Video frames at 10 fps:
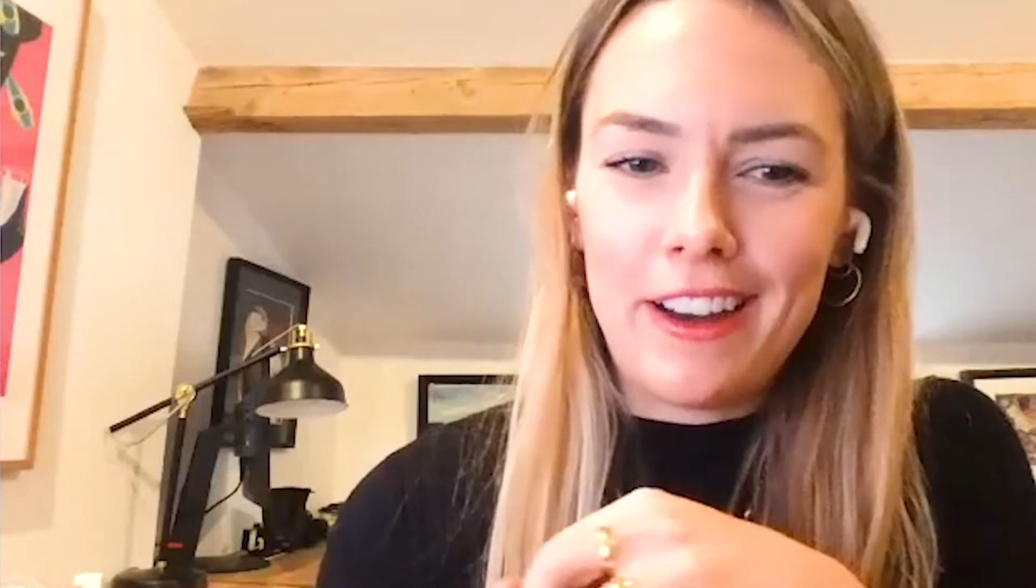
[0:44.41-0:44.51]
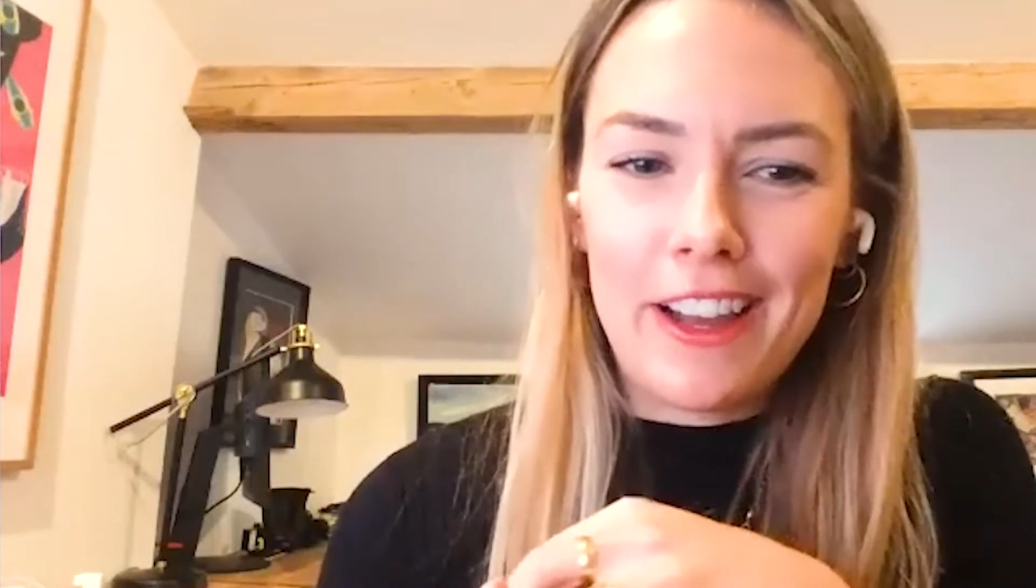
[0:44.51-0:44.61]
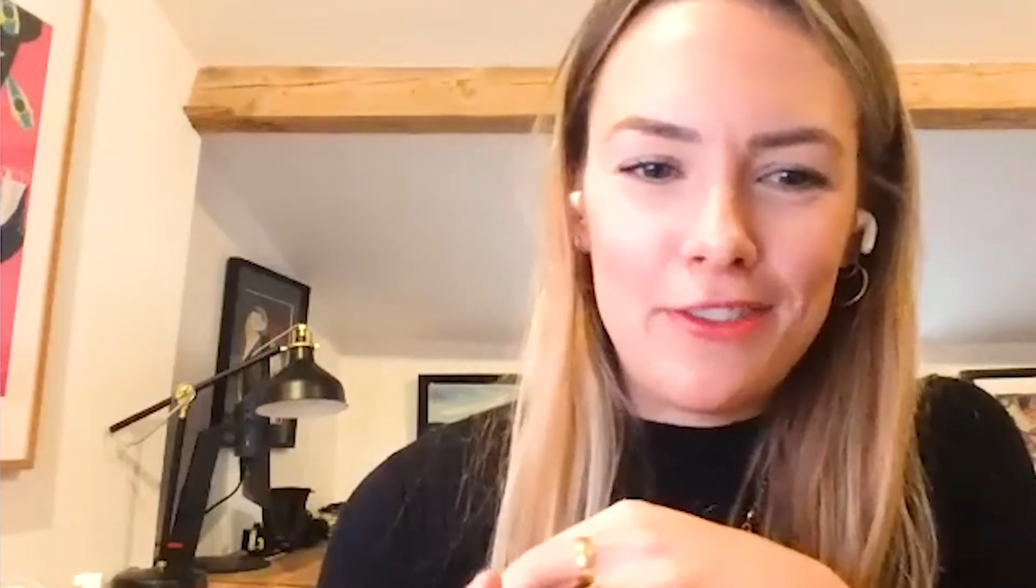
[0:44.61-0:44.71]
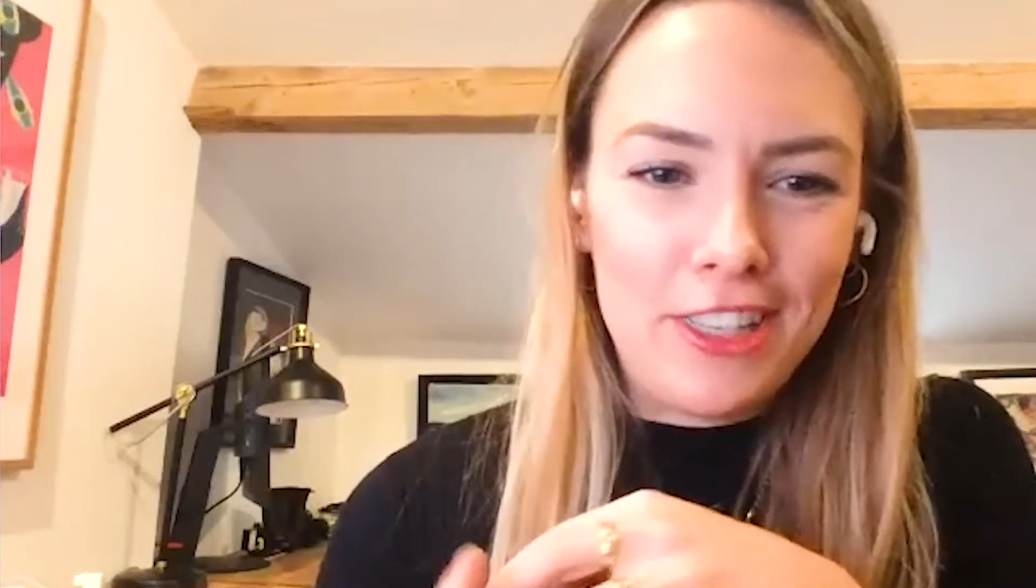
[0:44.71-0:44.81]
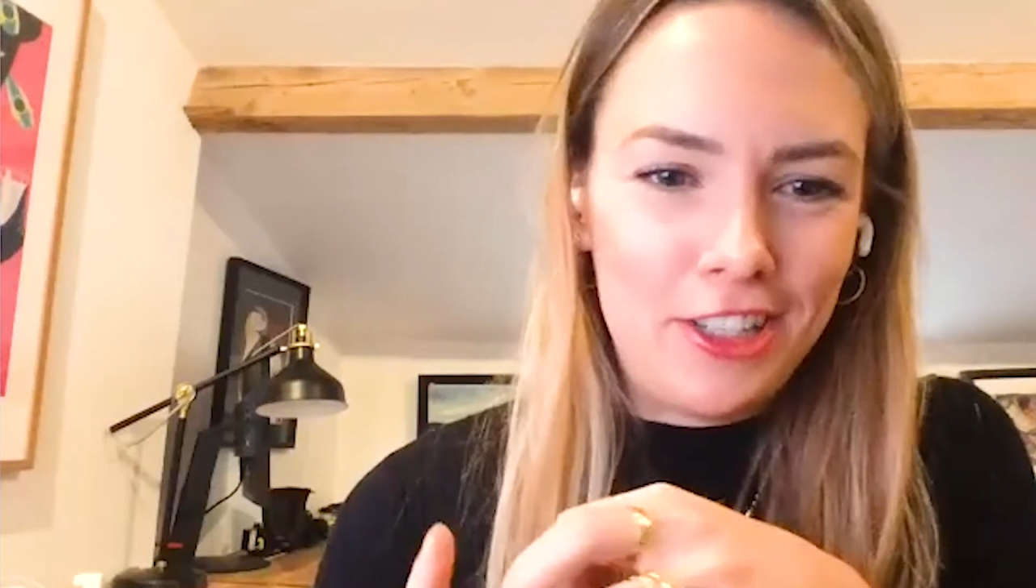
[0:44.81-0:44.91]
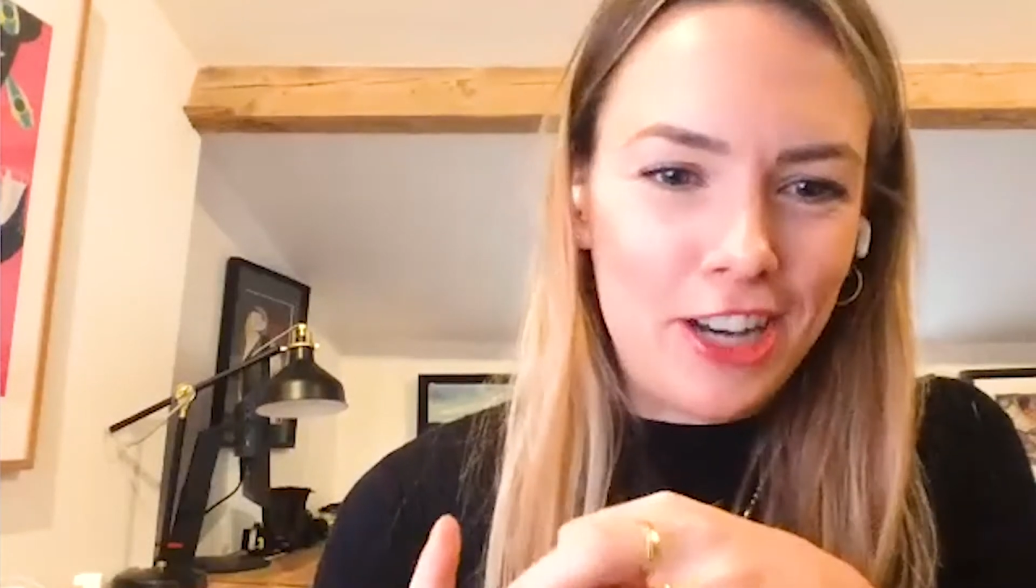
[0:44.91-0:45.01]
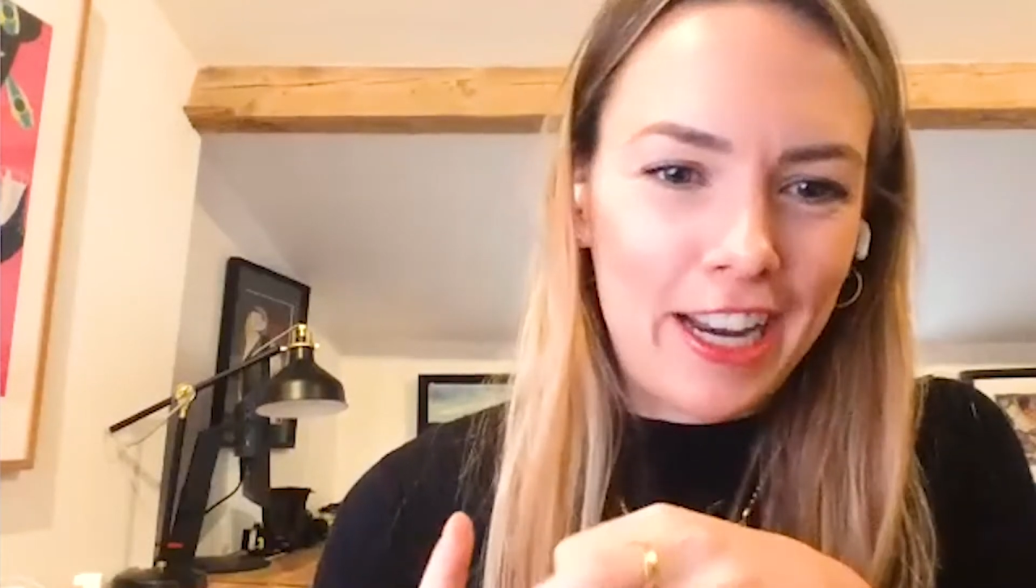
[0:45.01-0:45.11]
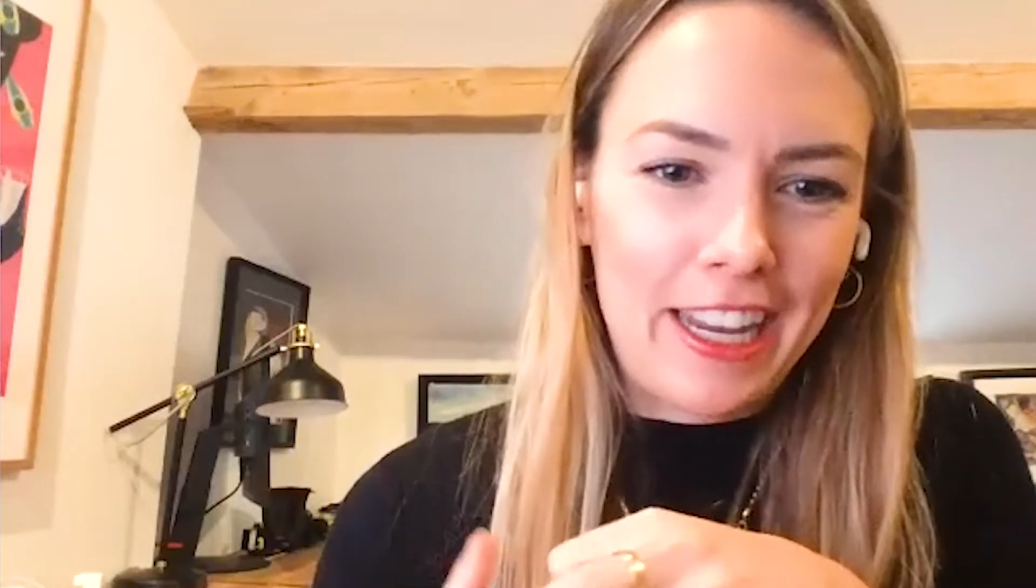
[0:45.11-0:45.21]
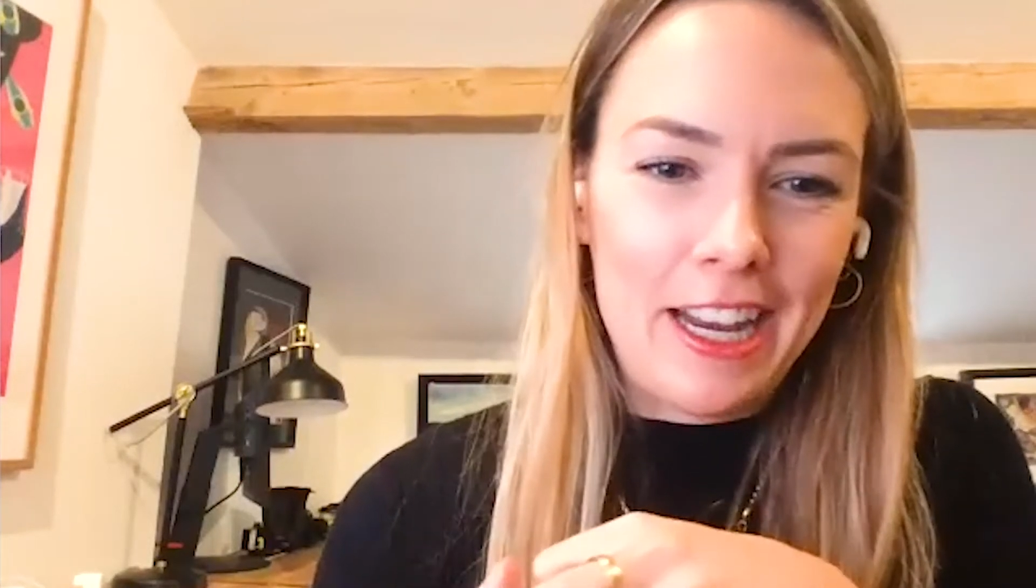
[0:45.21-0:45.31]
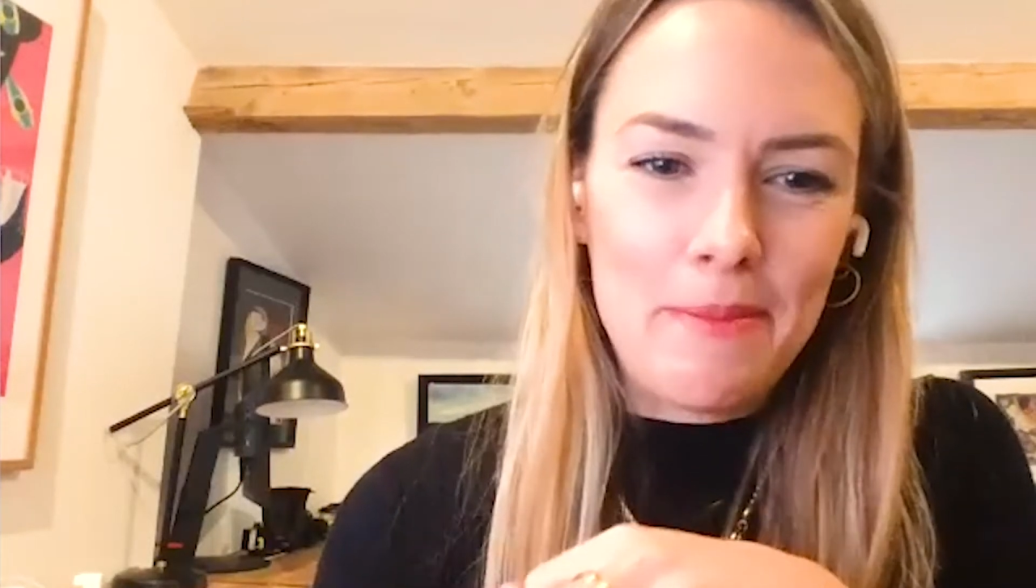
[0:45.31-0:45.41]
high-vis
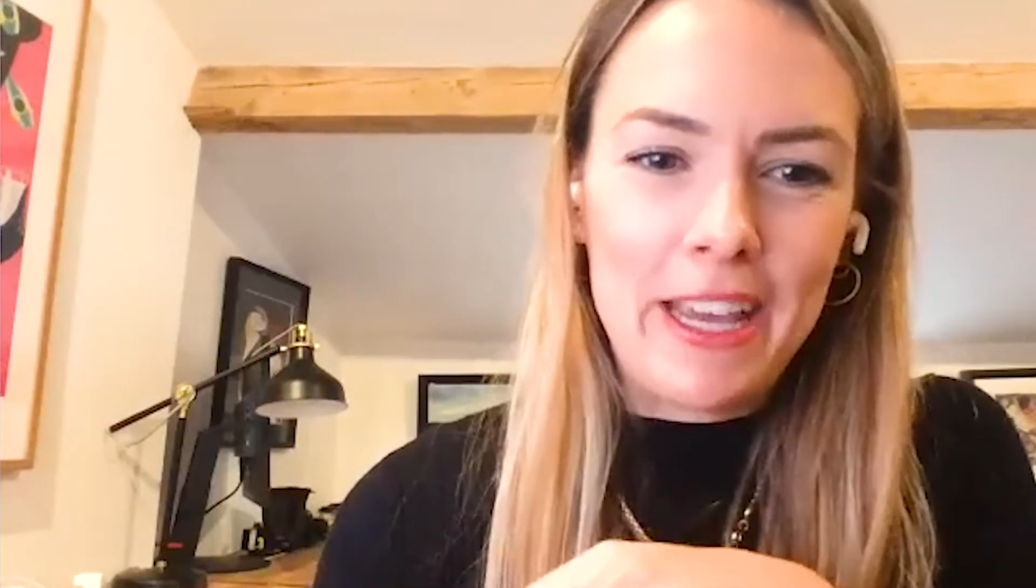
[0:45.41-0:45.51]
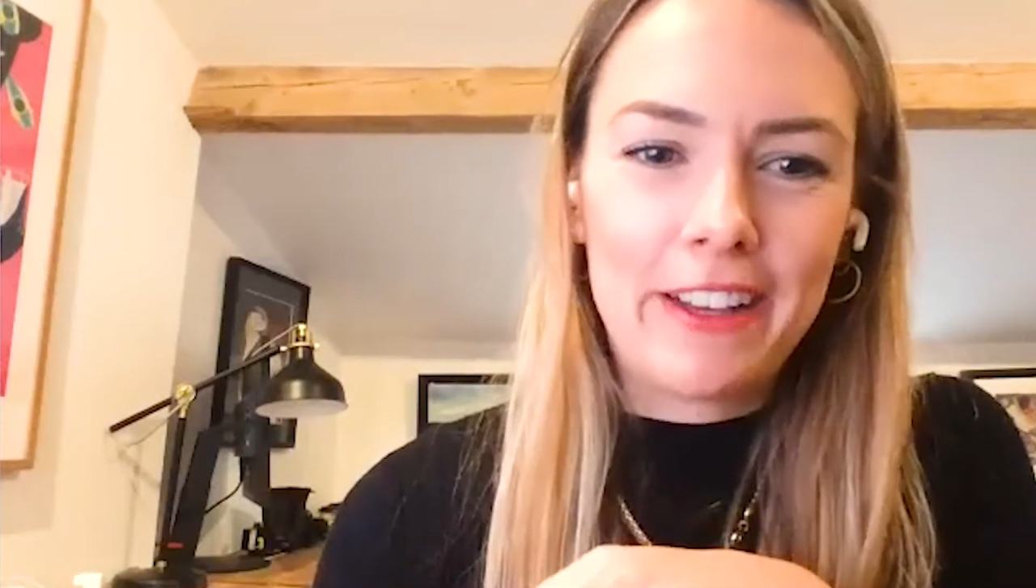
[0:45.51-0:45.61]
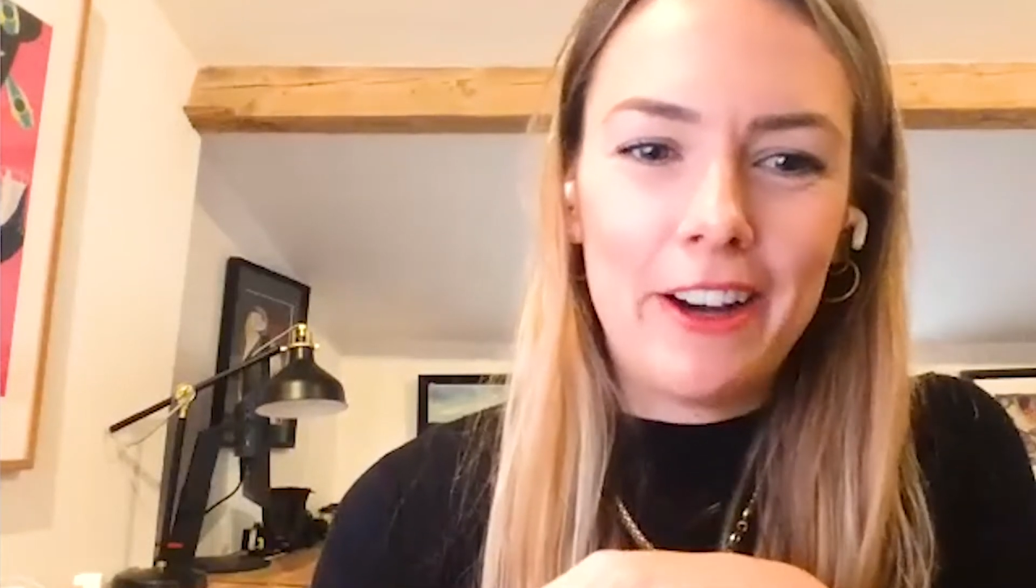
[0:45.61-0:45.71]
jacket and a bit